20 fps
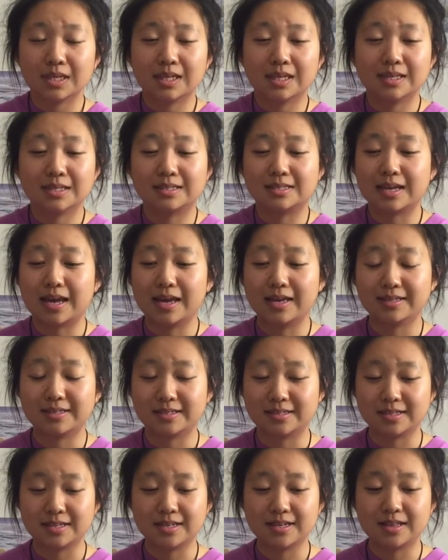I
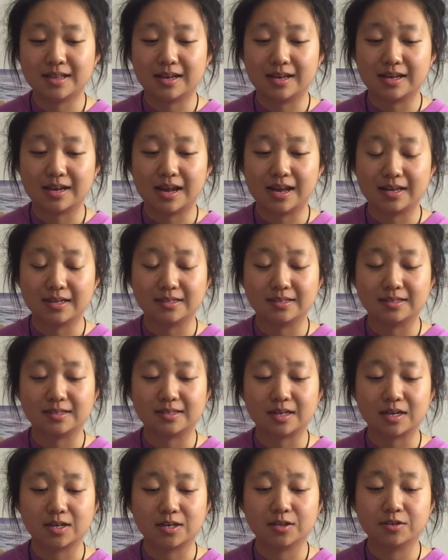
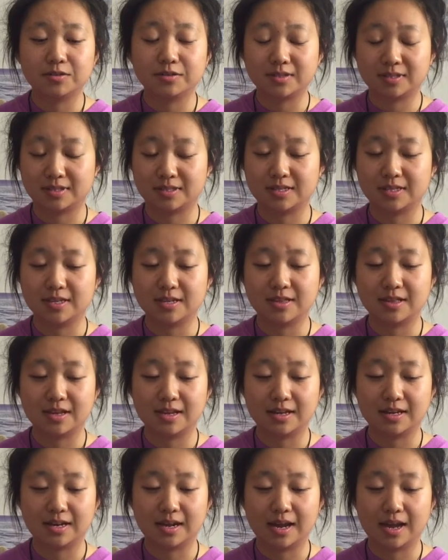started to see
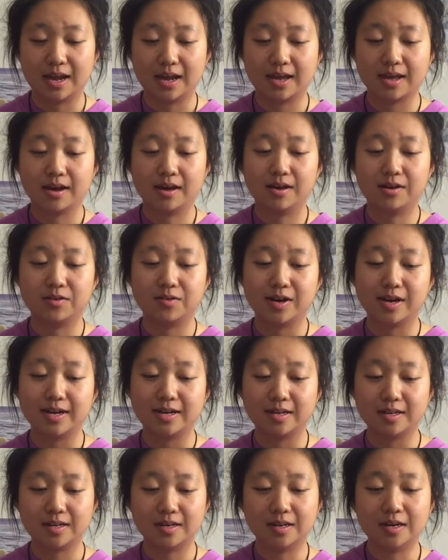that I
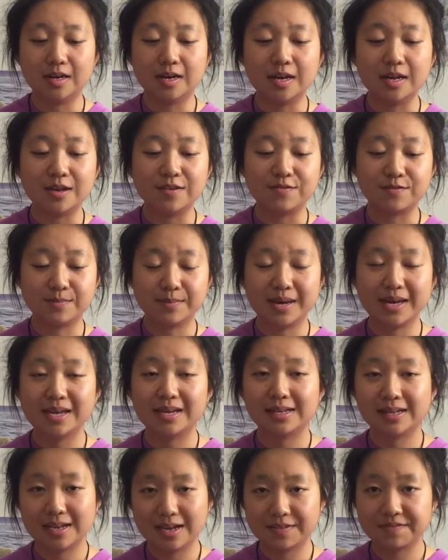already live my
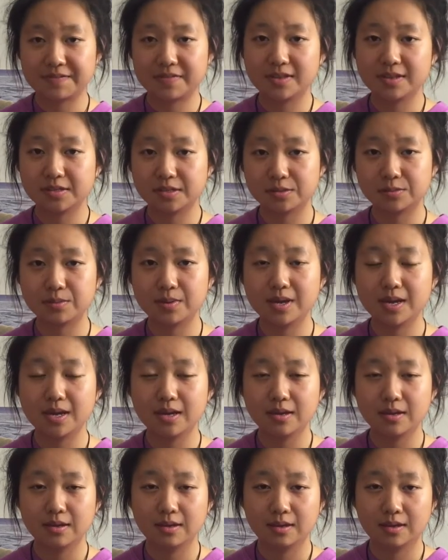life this way,